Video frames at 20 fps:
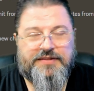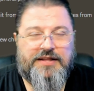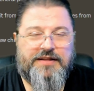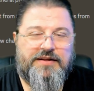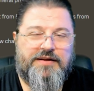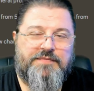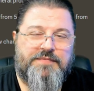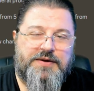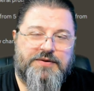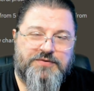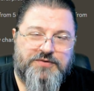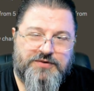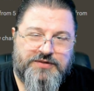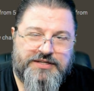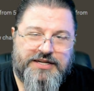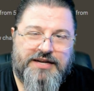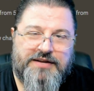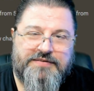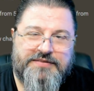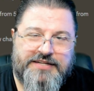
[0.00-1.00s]
amount of
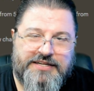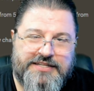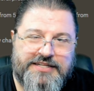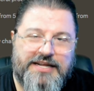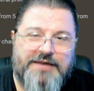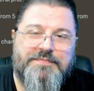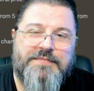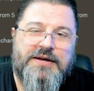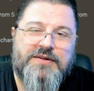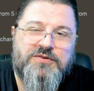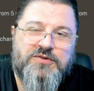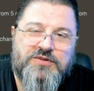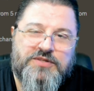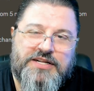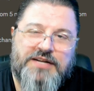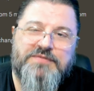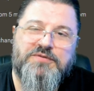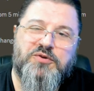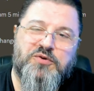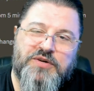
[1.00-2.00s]

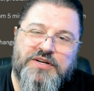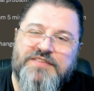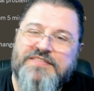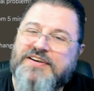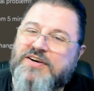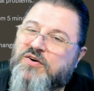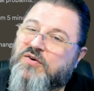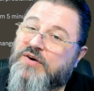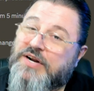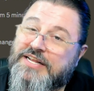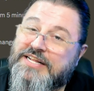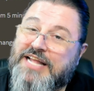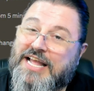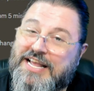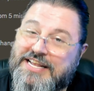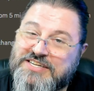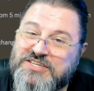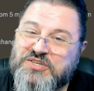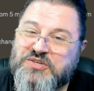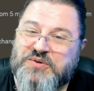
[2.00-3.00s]
time to give a correct
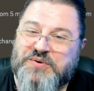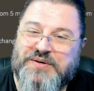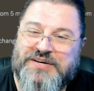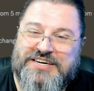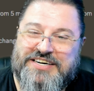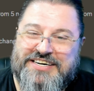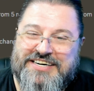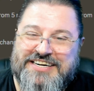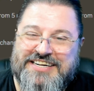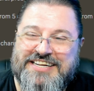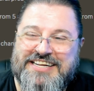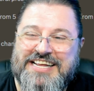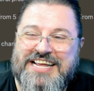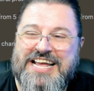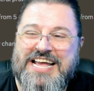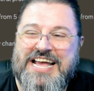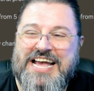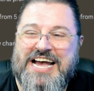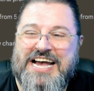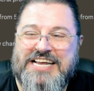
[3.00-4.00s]
answer
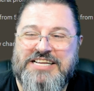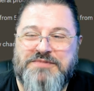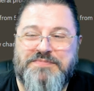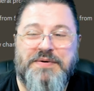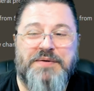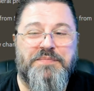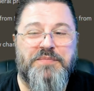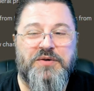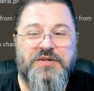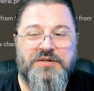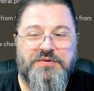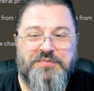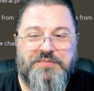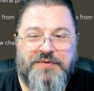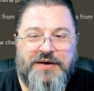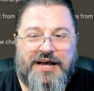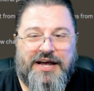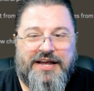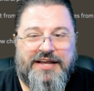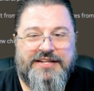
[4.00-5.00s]
has been
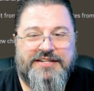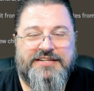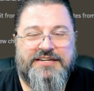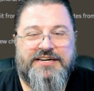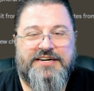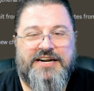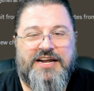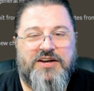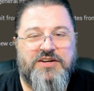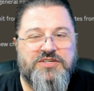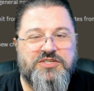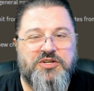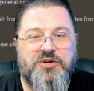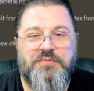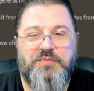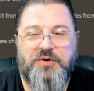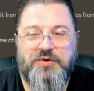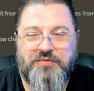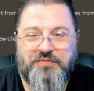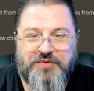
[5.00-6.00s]
modified. Now it's no
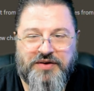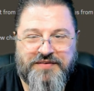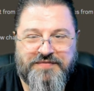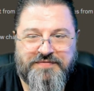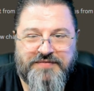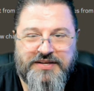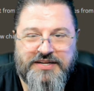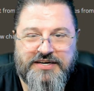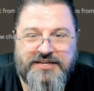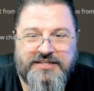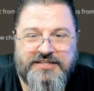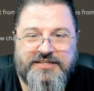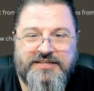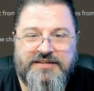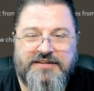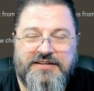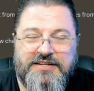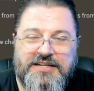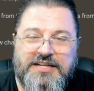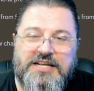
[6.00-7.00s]
more 5 minutes,
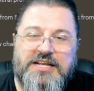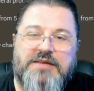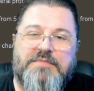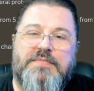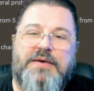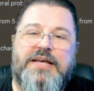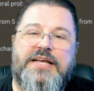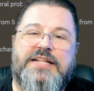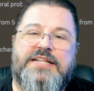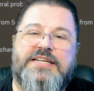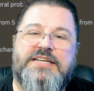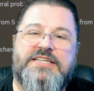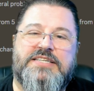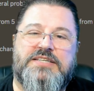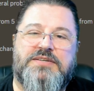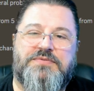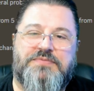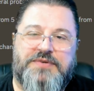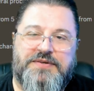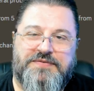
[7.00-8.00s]
but it is
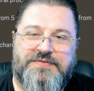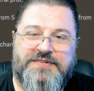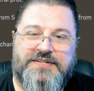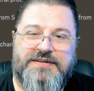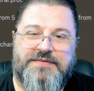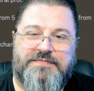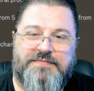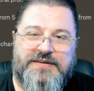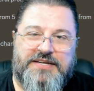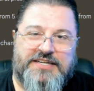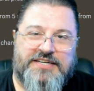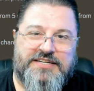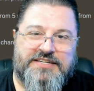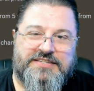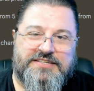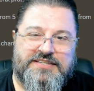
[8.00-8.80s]
15 minutes.